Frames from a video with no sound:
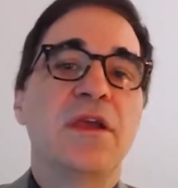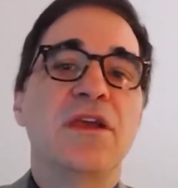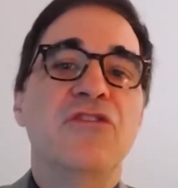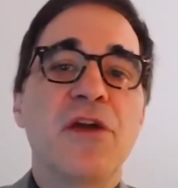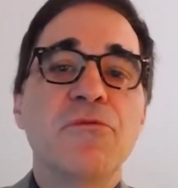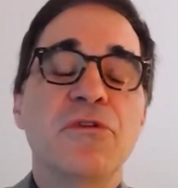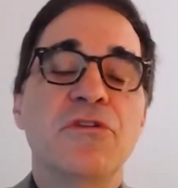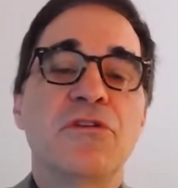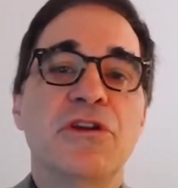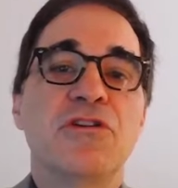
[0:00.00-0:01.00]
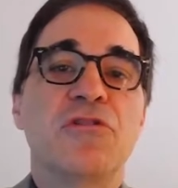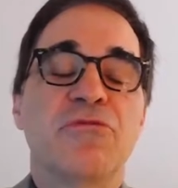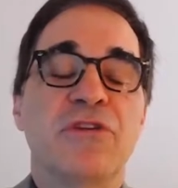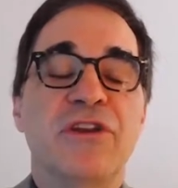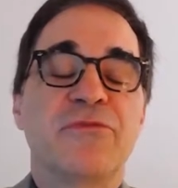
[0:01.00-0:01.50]
In general, the clinical
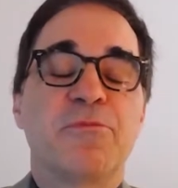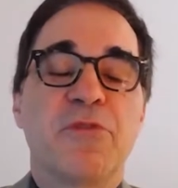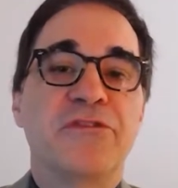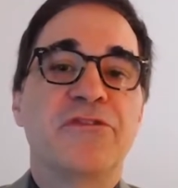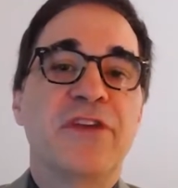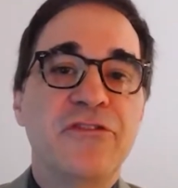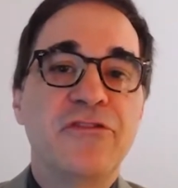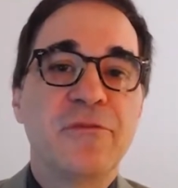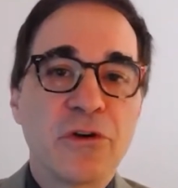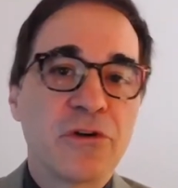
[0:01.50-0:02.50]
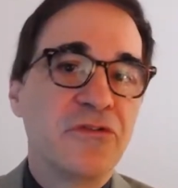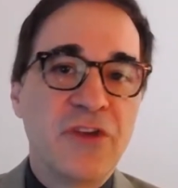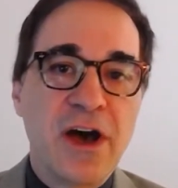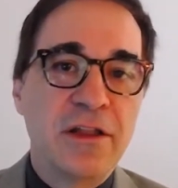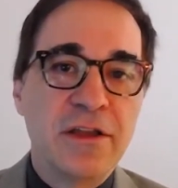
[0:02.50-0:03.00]
presentation of Merkel
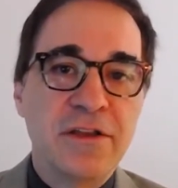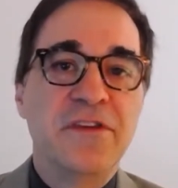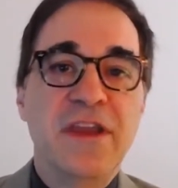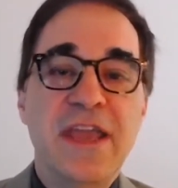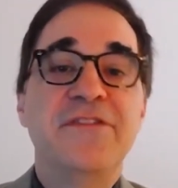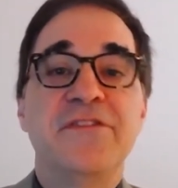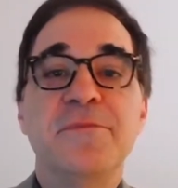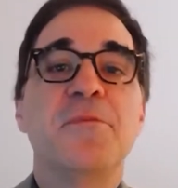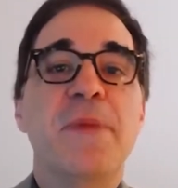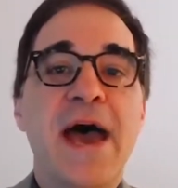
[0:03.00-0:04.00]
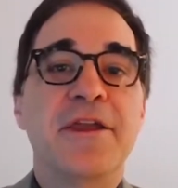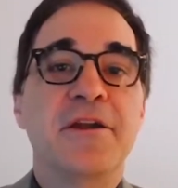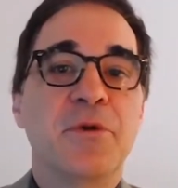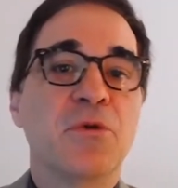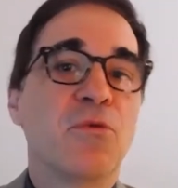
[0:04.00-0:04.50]
cell is an
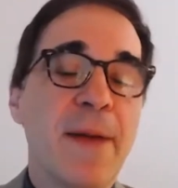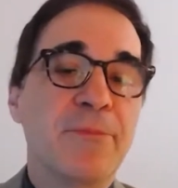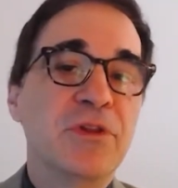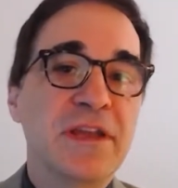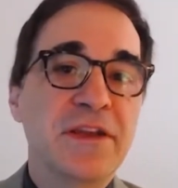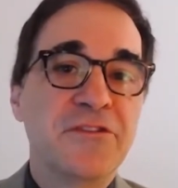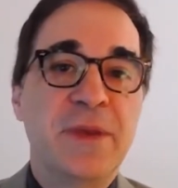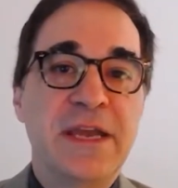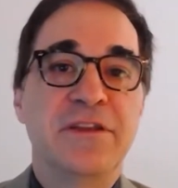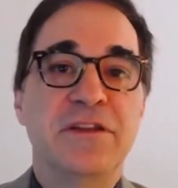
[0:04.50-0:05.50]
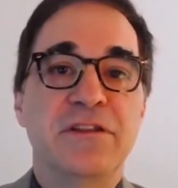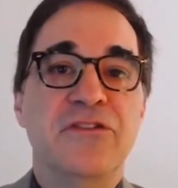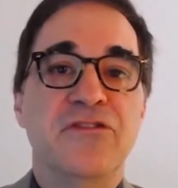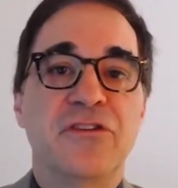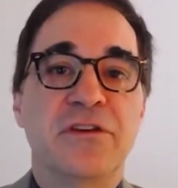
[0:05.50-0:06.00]
asymptomatic but rapidly expanding
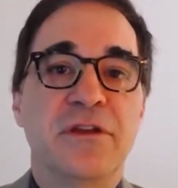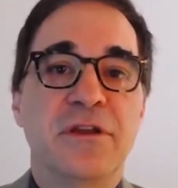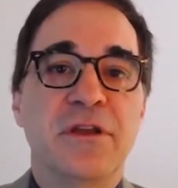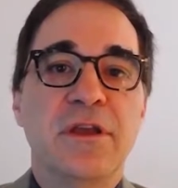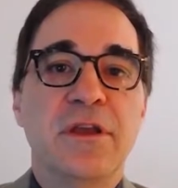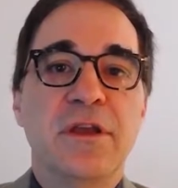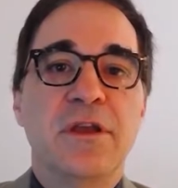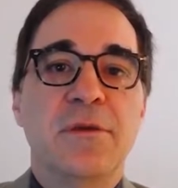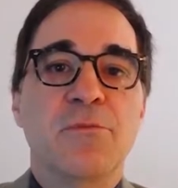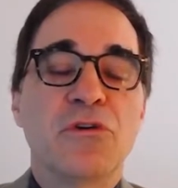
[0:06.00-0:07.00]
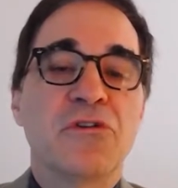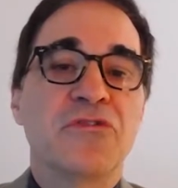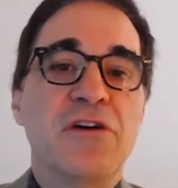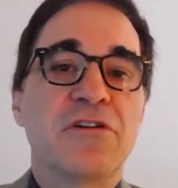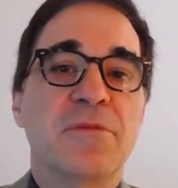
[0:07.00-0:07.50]
lesion. Merkel
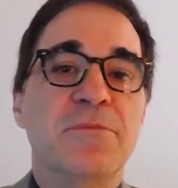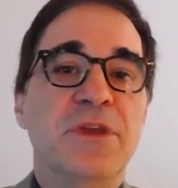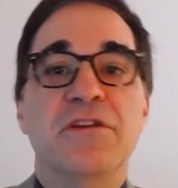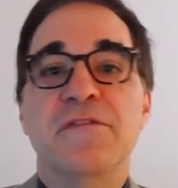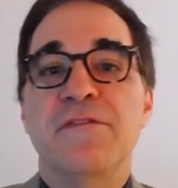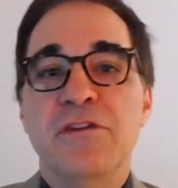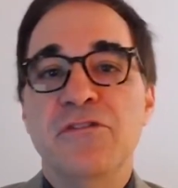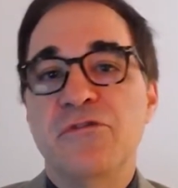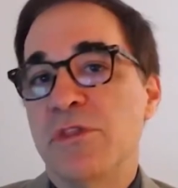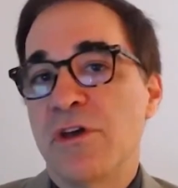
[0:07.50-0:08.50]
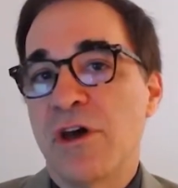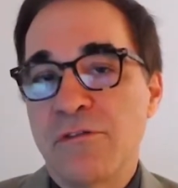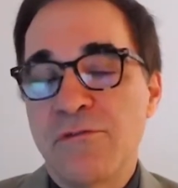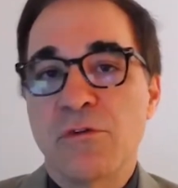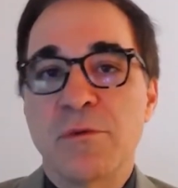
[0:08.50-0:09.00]
cell can be confused with
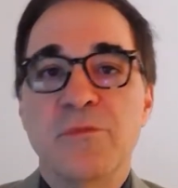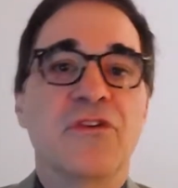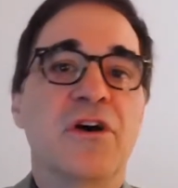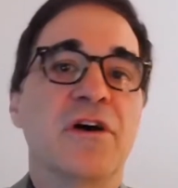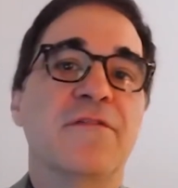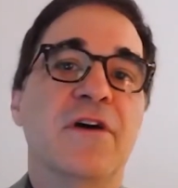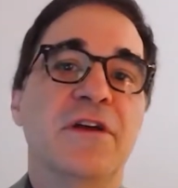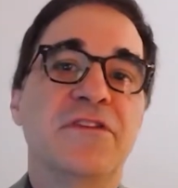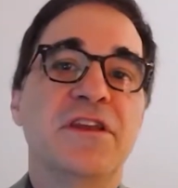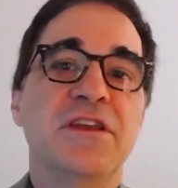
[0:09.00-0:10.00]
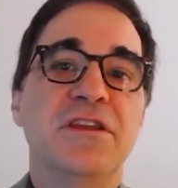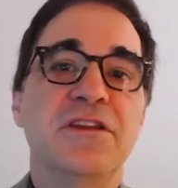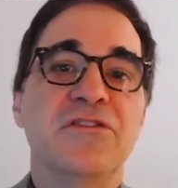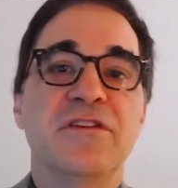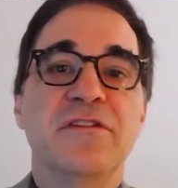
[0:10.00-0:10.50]
other forms of skin
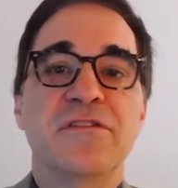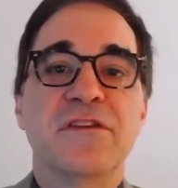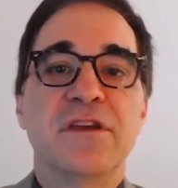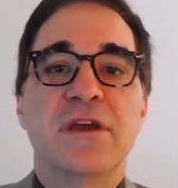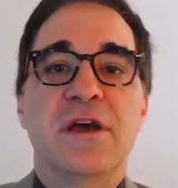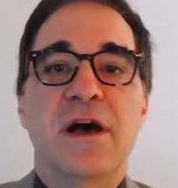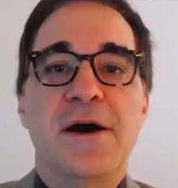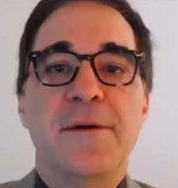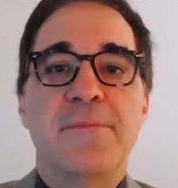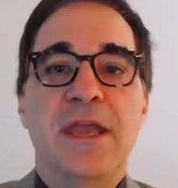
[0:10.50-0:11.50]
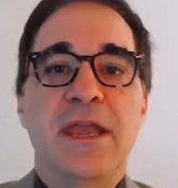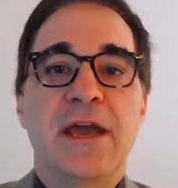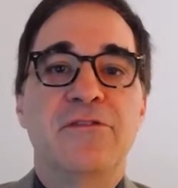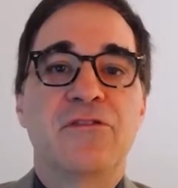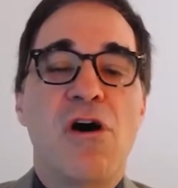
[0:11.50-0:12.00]
lesions
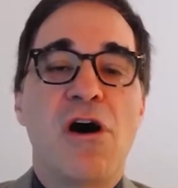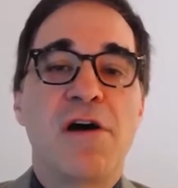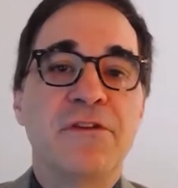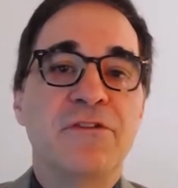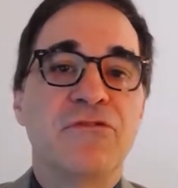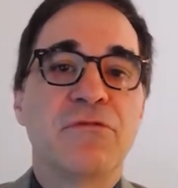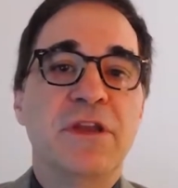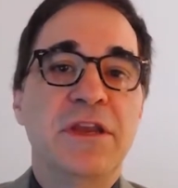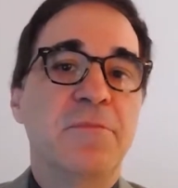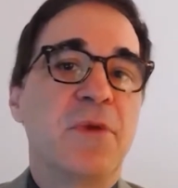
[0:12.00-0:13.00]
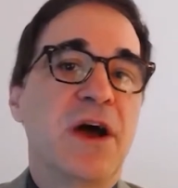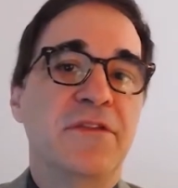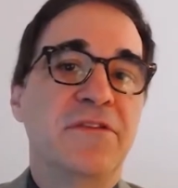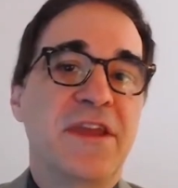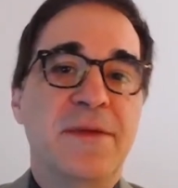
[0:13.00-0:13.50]
and is often treated by
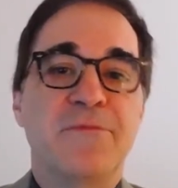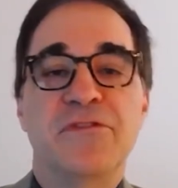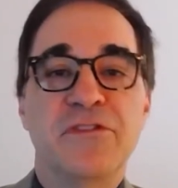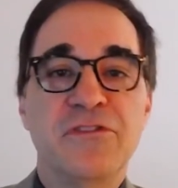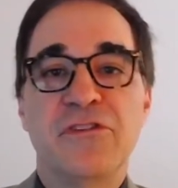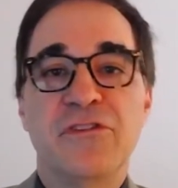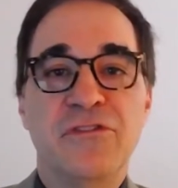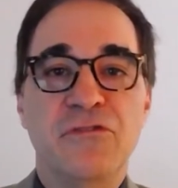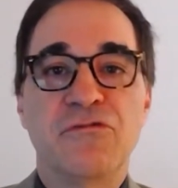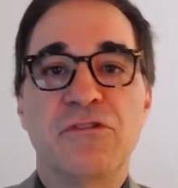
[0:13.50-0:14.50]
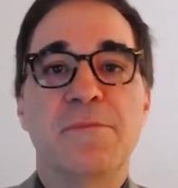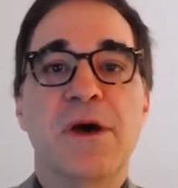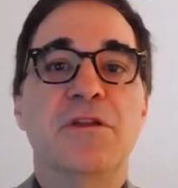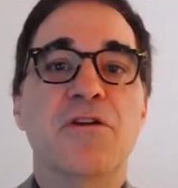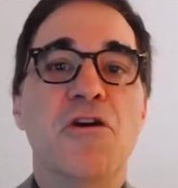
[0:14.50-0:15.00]
the same physicians who treat
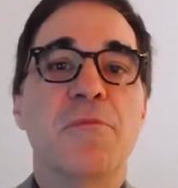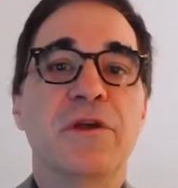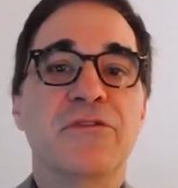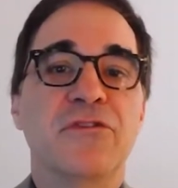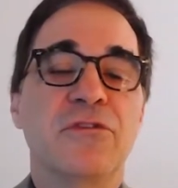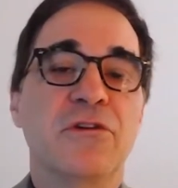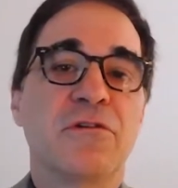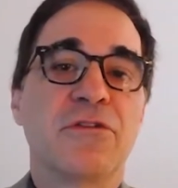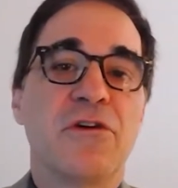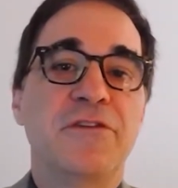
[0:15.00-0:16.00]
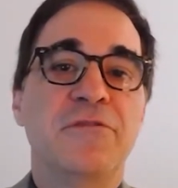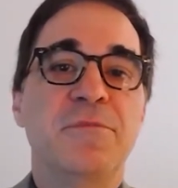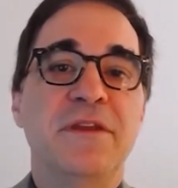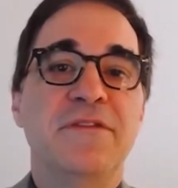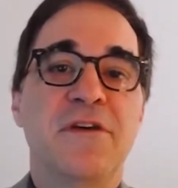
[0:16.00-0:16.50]
melanoma, so there are thought to
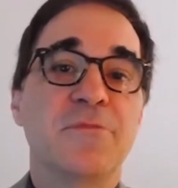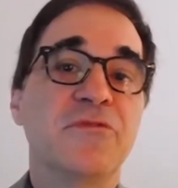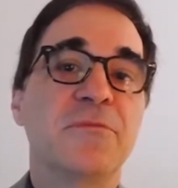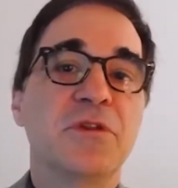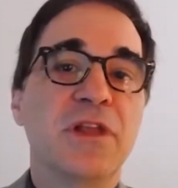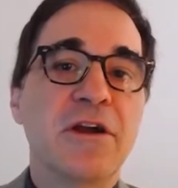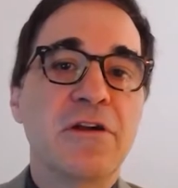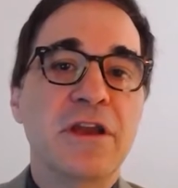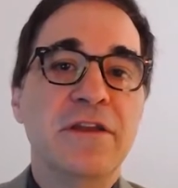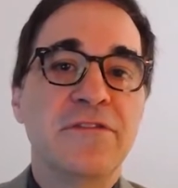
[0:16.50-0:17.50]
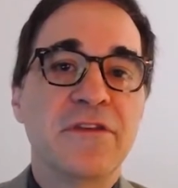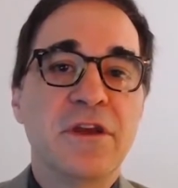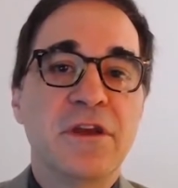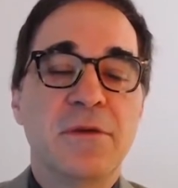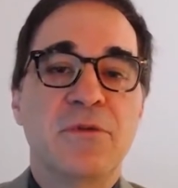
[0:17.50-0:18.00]
be some similarities,
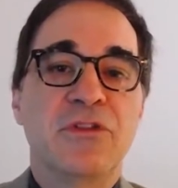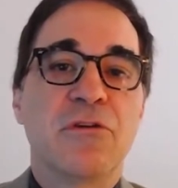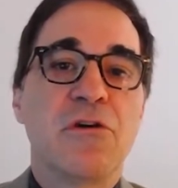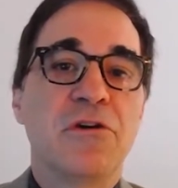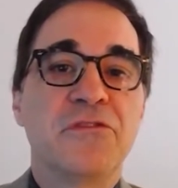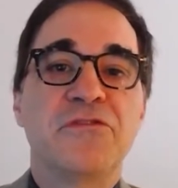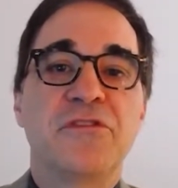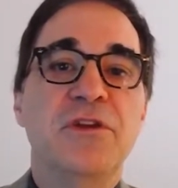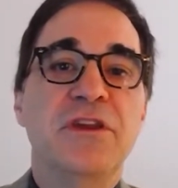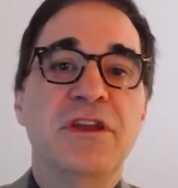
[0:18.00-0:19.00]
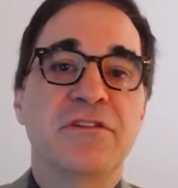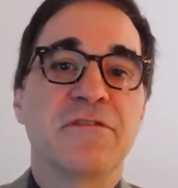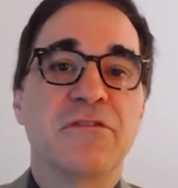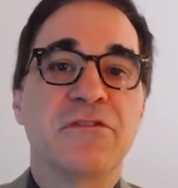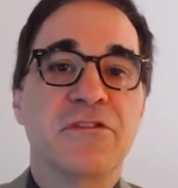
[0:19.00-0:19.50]
but there are also some unique
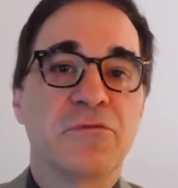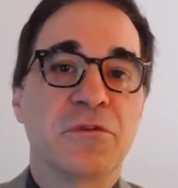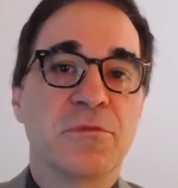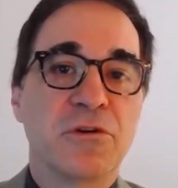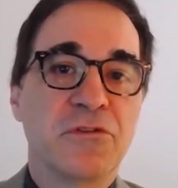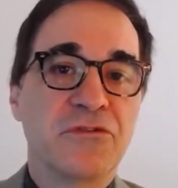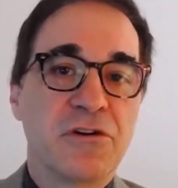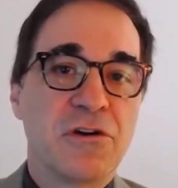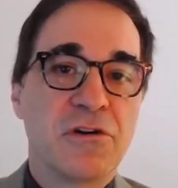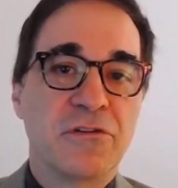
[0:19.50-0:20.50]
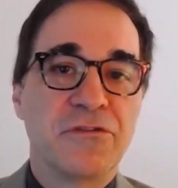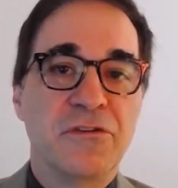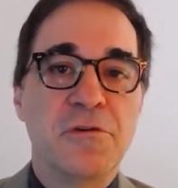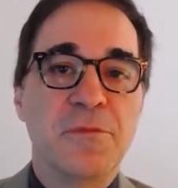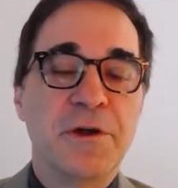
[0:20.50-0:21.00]
differences with Merkel cell
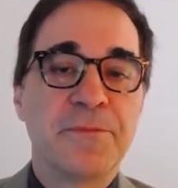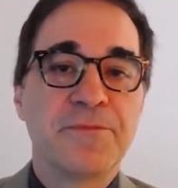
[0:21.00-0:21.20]
carcinoma.